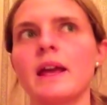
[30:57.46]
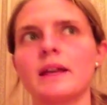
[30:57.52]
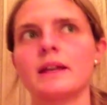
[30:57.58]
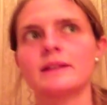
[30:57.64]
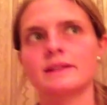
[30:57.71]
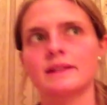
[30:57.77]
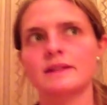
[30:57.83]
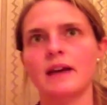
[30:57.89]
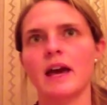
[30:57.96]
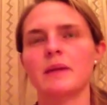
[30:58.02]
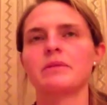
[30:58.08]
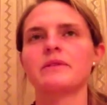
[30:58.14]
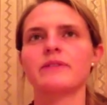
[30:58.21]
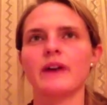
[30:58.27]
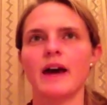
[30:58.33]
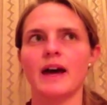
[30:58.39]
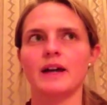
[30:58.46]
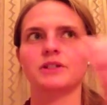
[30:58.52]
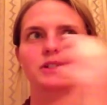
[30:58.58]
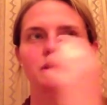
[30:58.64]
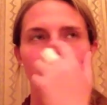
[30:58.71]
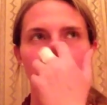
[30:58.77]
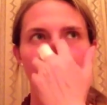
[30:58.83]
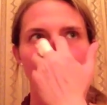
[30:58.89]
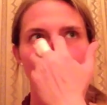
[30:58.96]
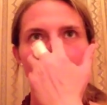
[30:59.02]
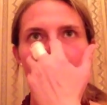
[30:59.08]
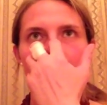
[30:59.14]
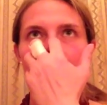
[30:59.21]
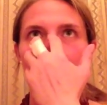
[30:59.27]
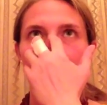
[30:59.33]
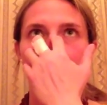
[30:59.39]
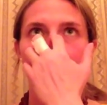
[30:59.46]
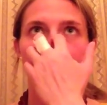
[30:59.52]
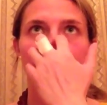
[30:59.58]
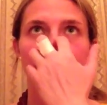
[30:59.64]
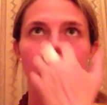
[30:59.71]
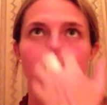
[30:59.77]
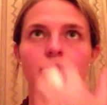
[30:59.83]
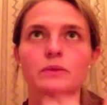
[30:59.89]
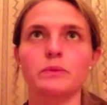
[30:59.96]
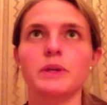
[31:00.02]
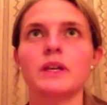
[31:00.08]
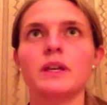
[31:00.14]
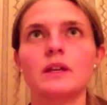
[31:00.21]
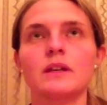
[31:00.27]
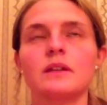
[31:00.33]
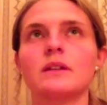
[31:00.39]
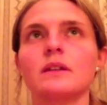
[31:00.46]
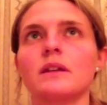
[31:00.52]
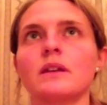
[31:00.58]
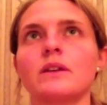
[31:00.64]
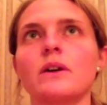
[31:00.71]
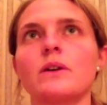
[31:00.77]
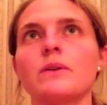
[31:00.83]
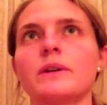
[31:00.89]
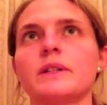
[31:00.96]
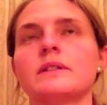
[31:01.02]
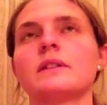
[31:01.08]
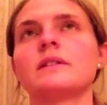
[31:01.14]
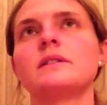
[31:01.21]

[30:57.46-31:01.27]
is a type of action, and we can go into